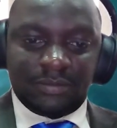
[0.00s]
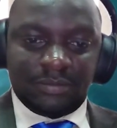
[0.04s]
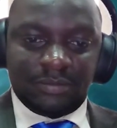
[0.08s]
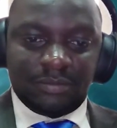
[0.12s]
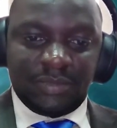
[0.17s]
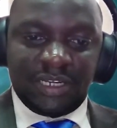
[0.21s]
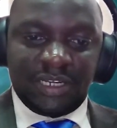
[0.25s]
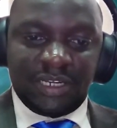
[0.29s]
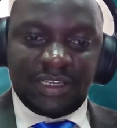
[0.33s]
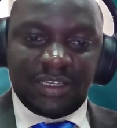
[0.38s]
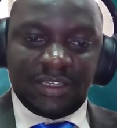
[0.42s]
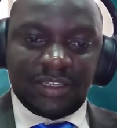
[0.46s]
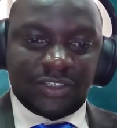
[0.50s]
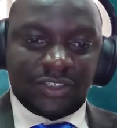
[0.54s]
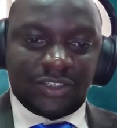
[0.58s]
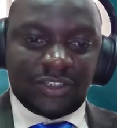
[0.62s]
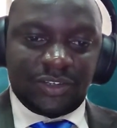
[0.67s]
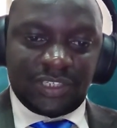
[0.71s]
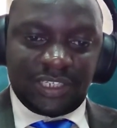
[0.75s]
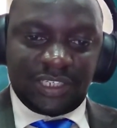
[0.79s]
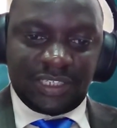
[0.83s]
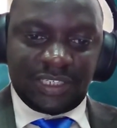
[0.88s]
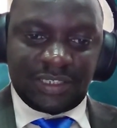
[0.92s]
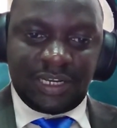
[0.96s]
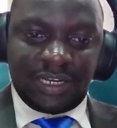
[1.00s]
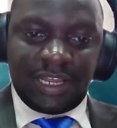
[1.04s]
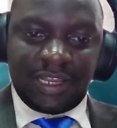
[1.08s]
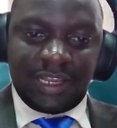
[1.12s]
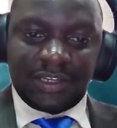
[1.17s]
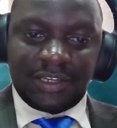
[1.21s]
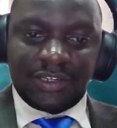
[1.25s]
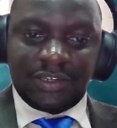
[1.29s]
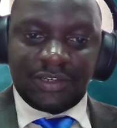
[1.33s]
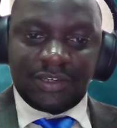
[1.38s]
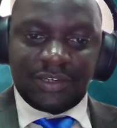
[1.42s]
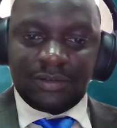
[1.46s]
many sources,
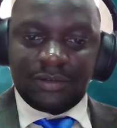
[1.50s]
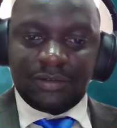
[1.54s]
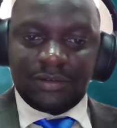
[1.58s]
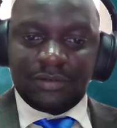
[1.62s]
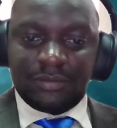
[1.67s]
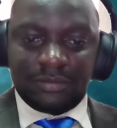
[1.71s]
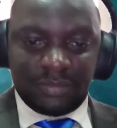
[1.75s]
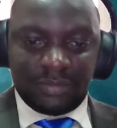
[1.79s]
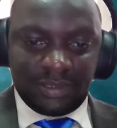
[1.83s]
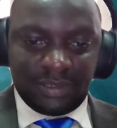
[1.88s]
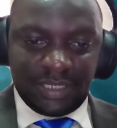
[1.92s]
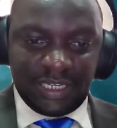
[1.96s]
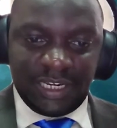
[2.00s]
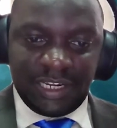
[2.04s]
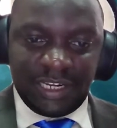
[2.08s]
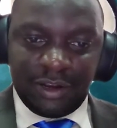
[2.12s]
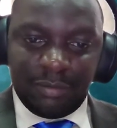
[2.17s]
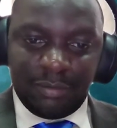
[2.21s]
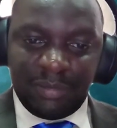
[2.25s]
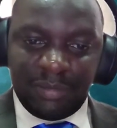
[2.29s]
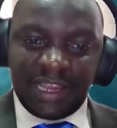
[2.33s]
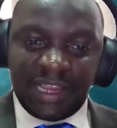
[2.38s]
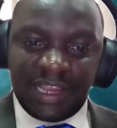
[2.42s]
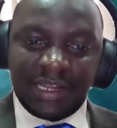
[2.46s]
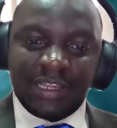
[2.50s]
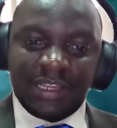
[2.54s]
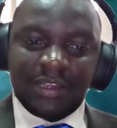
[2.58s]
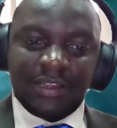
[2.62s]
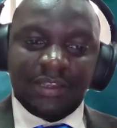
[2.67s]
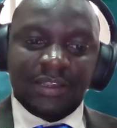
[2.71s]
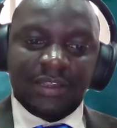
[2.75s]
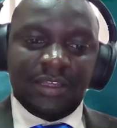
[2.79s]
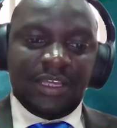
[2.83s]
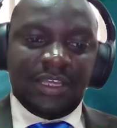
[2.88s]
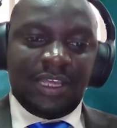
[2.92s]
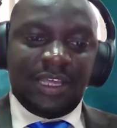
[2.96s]
like, you know, illegal
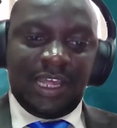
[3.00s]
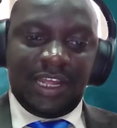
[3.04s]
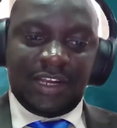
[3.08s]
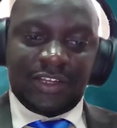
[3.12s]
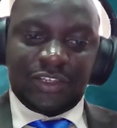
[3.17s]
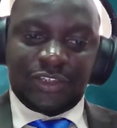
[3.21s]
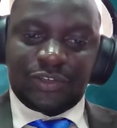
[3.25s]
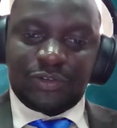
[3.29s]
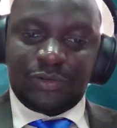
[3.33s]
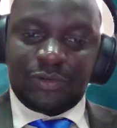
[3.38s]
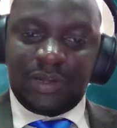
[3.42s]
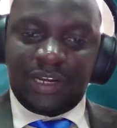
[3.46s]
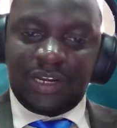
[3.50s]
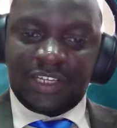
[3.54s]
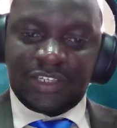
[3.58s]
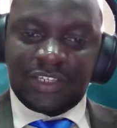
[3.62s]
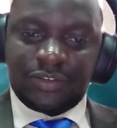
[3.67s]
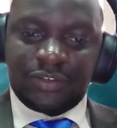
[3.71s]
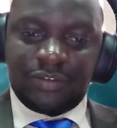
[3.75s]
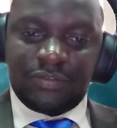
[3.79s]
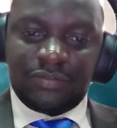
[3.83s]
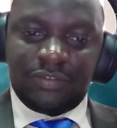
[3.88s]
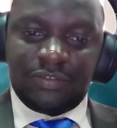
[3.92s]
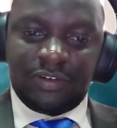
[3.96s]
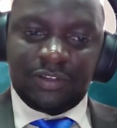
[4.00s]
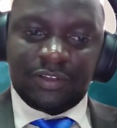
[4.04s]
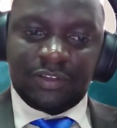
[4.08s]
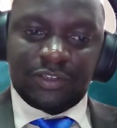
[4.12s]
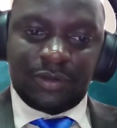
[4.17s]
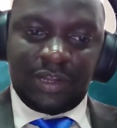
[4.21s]
mining and so on and so forth.